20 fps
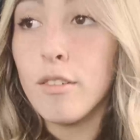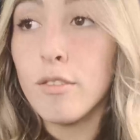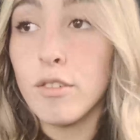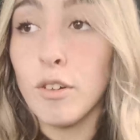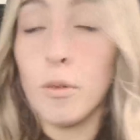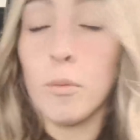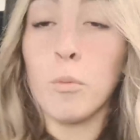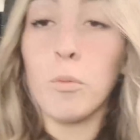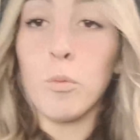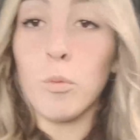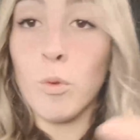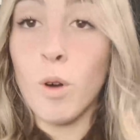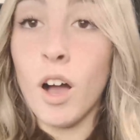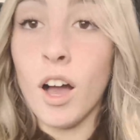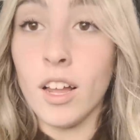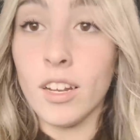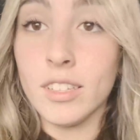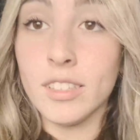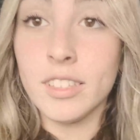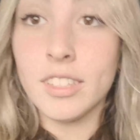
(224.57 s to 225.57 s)
from
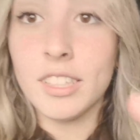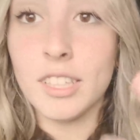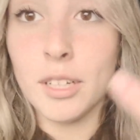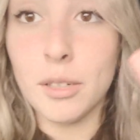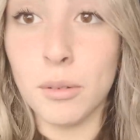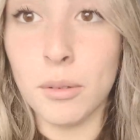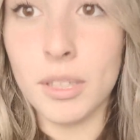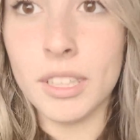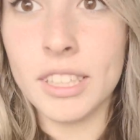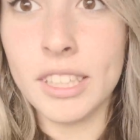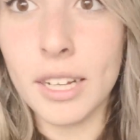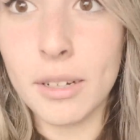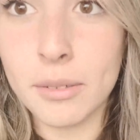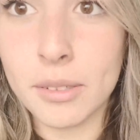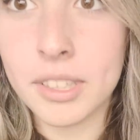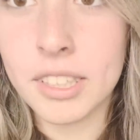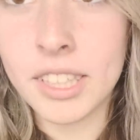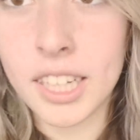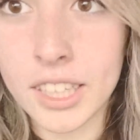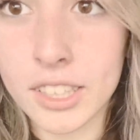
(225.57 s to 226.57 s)
1 till it's now
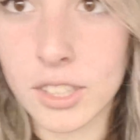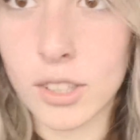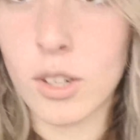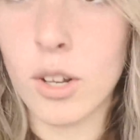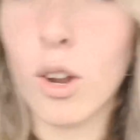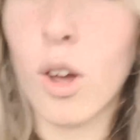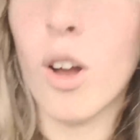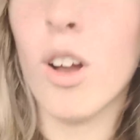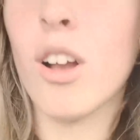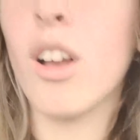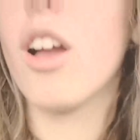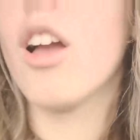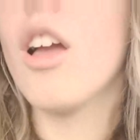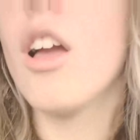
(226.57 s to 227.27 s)
6 o'clock.